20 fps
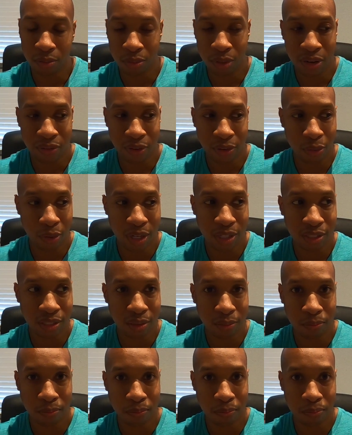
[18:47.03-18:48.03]
whatever it was,
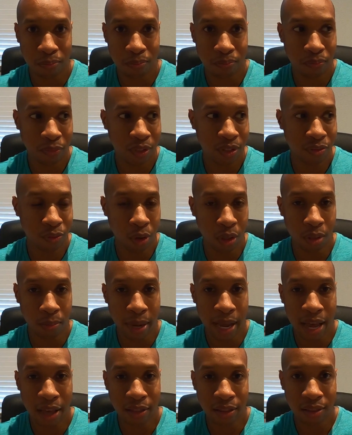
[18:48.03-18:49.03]
just a word of
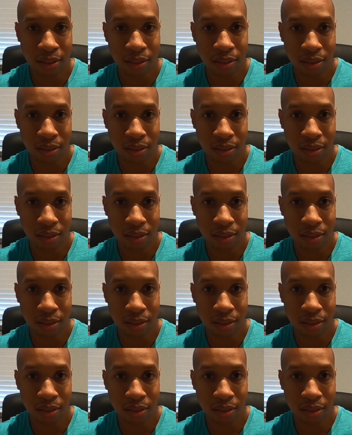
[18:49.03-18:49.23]
mouth.